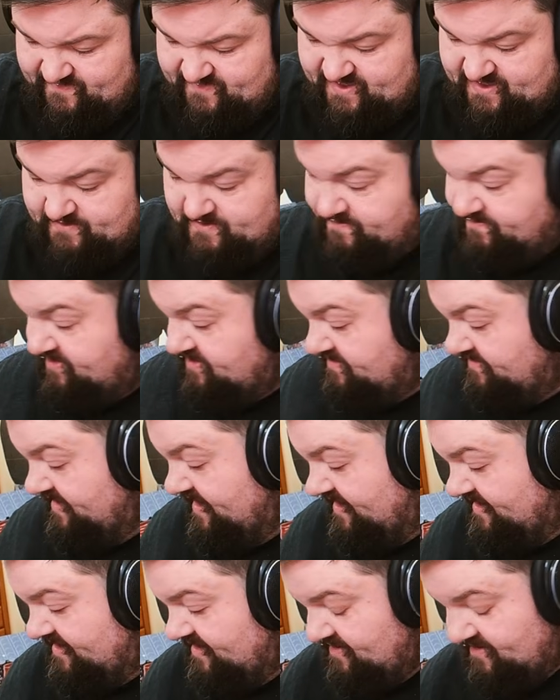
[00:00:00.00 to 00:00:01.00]
me pull
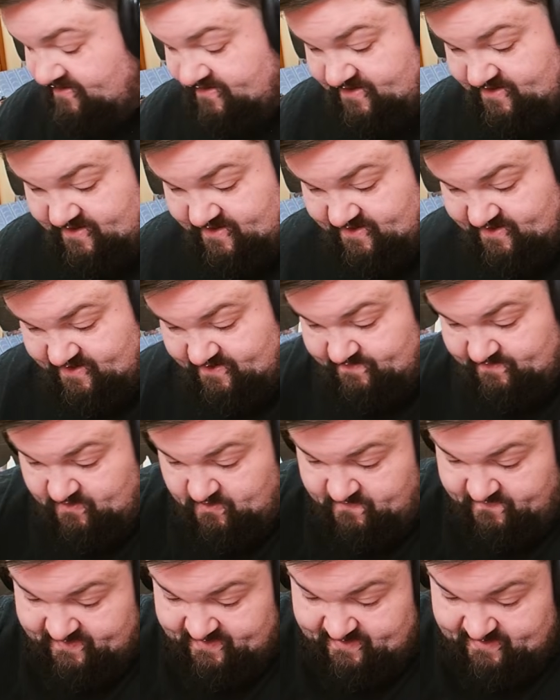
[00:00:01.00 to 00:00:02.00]
that out and
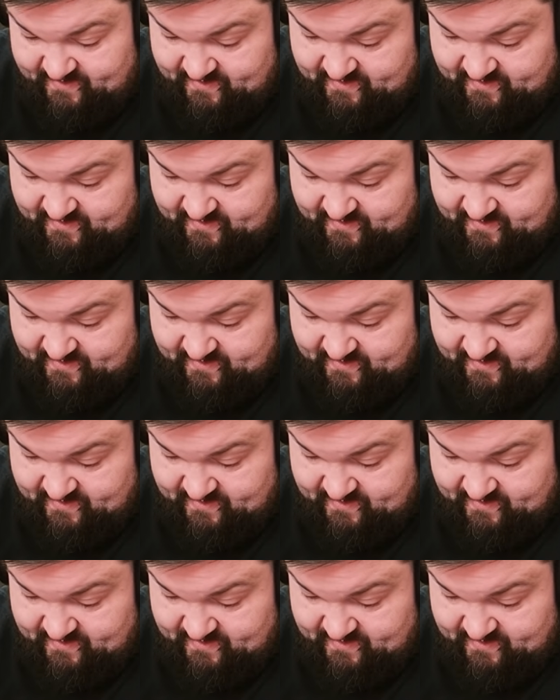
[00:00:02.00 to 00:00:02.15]
move it.